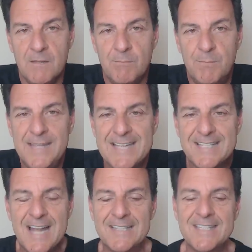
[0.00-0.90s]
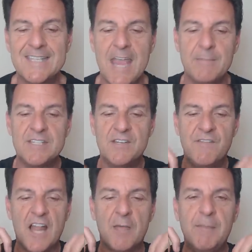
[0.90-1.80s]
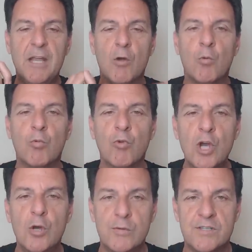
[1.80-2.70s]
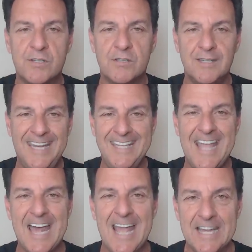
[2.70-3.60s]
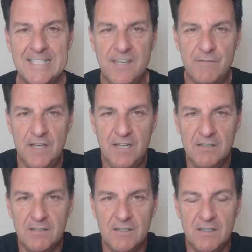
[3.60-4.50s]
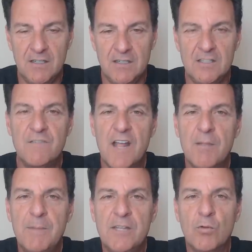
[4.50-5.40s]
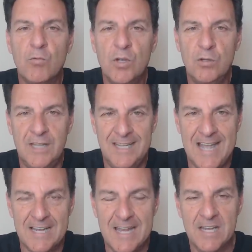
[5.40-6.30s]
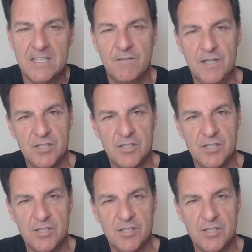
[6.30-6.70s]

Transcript: But that's not the same as developing a root in that activity, developing the root in that activity.